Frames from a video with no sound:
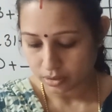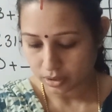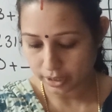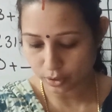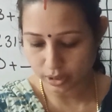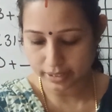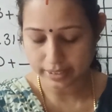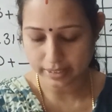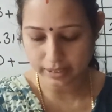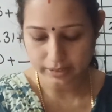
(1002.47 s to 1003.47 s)
That only
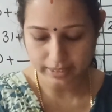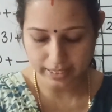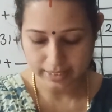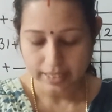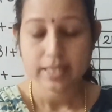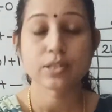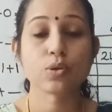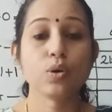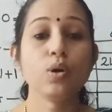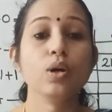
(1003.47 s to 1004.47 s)
here. Then
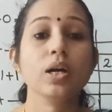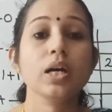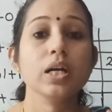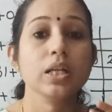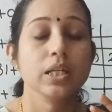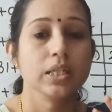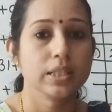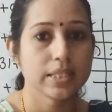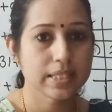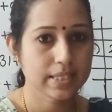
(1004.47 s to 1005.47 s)
so
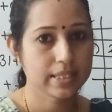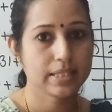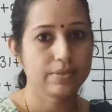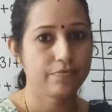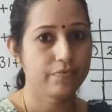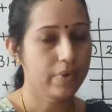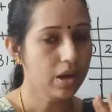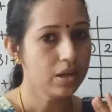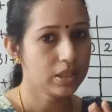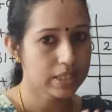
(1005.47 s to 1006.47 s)
this
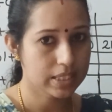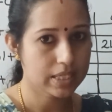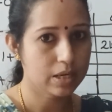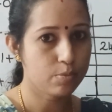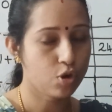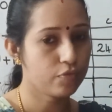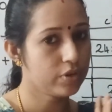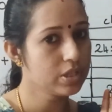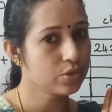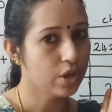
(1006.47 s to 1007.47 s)
term
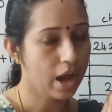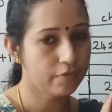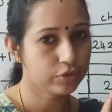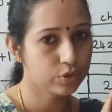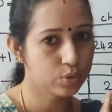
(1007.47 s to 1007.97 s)
onwards, you have